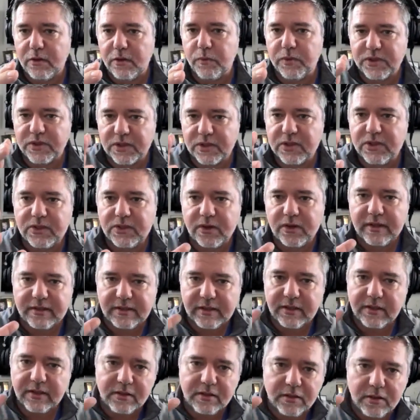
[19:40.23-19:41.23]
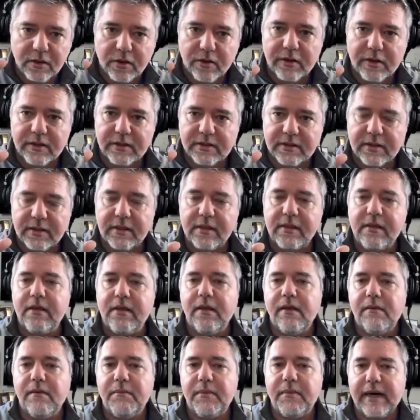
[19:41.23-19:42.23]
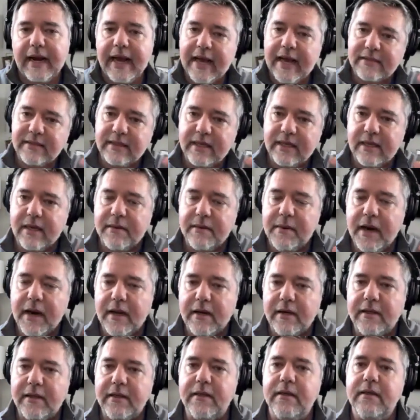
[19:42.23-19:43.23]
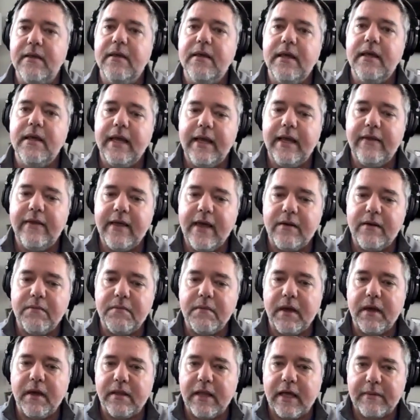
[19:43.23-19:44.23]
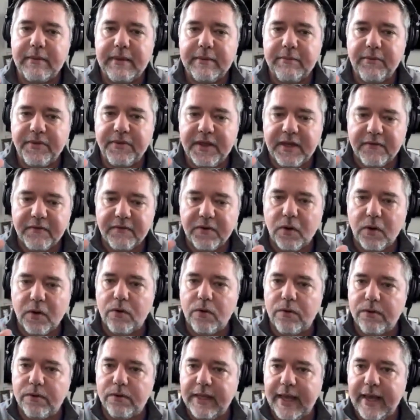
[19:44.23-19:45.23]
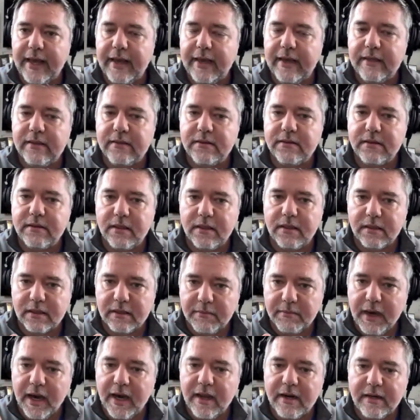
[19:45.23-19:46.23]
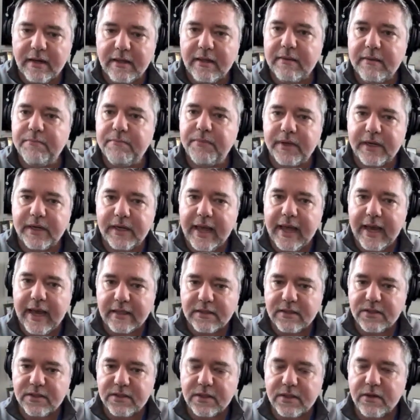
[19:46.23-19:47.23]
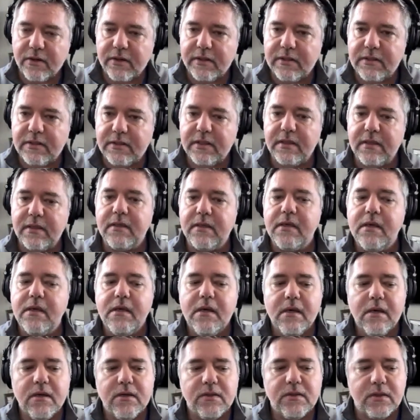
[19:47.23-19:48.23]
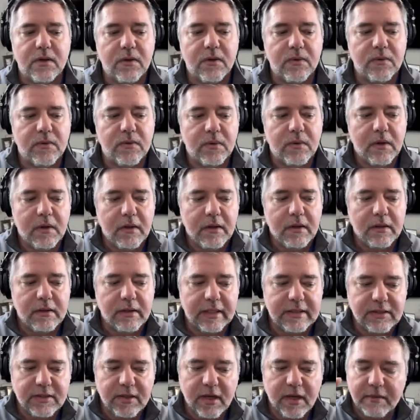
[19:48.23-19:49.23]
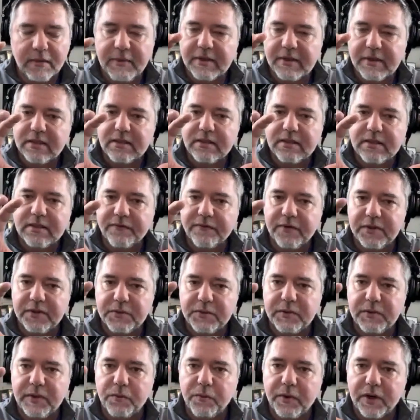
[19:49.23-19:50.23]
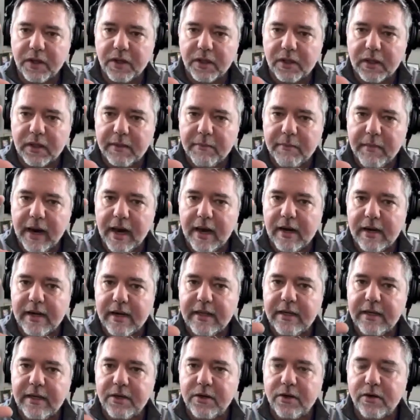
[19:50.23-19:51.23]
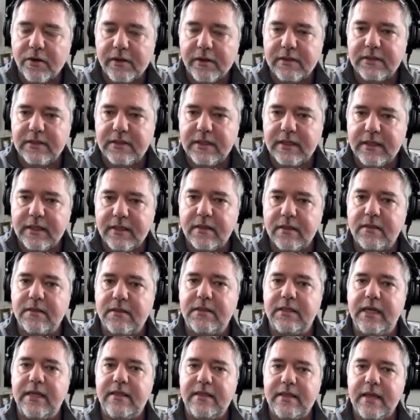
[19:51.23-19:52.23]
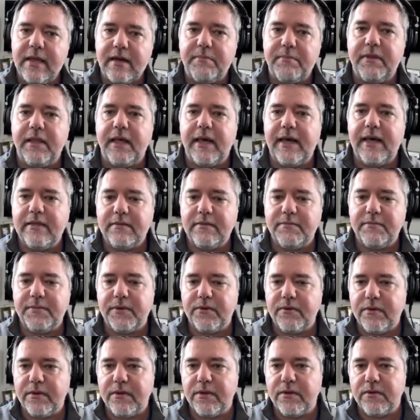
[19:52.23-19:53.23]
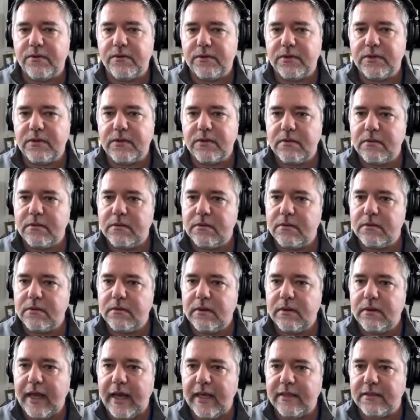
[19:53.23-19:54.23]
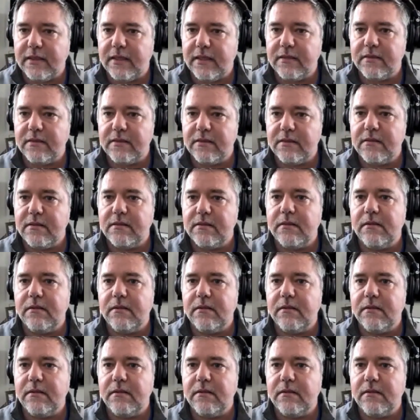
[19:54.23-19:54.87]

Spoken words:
was started as a currency, but it acts like a commodity. And then a lot of people think of gold as a commodity, but it acts as a currency. So let's talk about this difference between what a commodity and a currency is, and then apply it to both of those assets.